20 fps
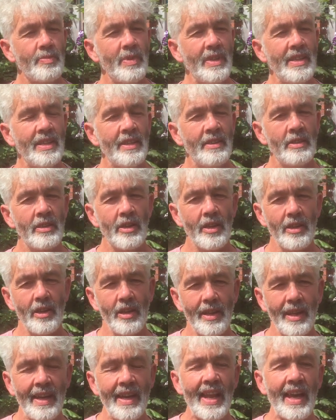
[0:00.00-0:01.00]
been a
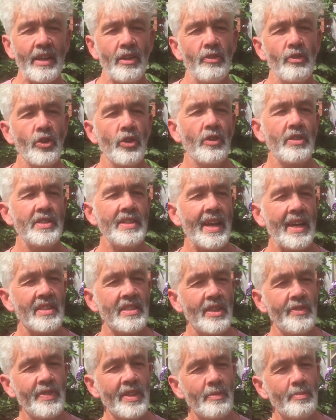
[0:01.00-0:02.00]
lack of
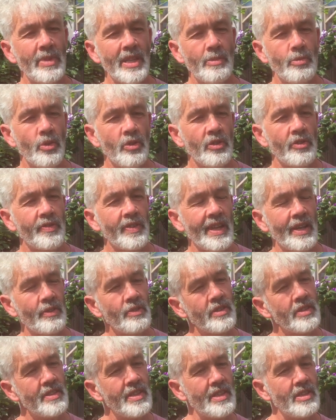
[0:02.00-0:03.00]
contact, I think people have
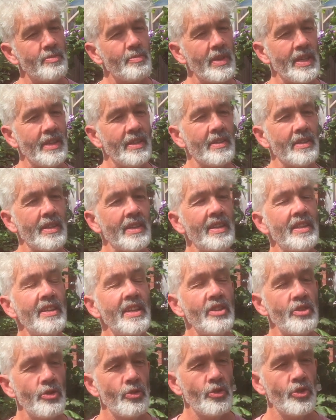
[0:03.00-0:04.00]
found. There's been an
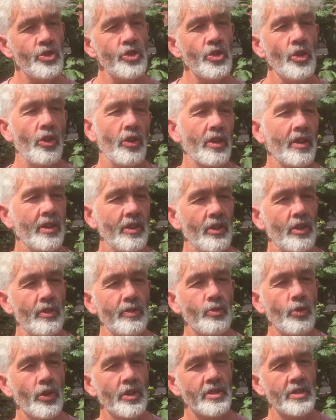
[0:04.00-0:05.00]
initial shock
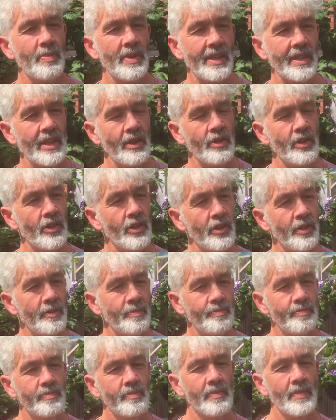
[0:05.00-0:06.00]
of what's been going
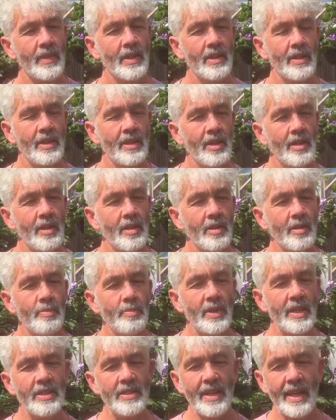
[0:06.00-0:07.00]
on.
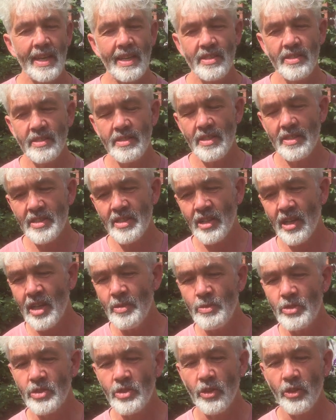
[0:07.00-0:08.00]
But as the
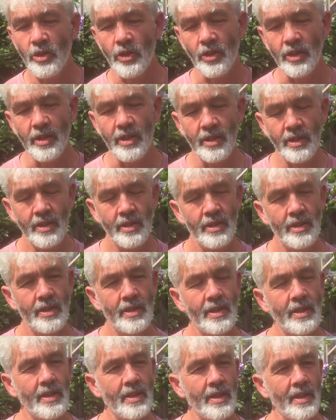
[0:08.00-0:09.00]
time has gone on,
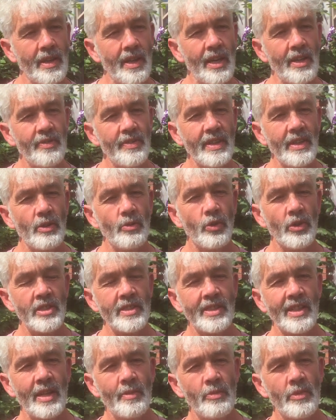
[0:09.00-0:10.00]
I think
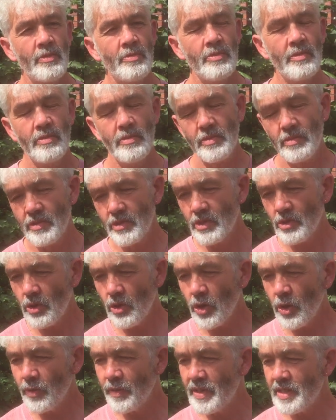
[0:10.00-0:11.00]
what's come
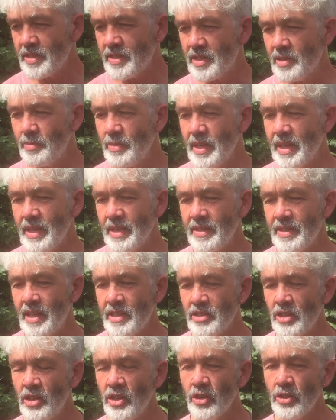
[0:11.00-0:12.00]
obvious to me,
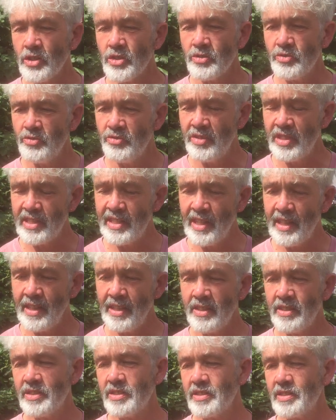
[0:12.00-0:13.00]
there's a lot of
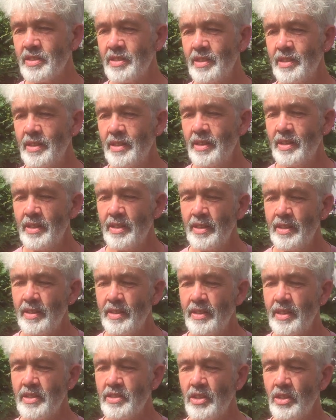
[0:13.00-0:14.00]
resilience,
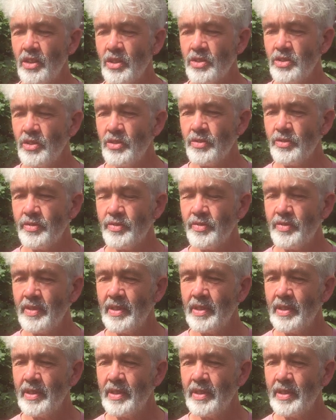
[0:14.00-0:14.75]
there's a lot of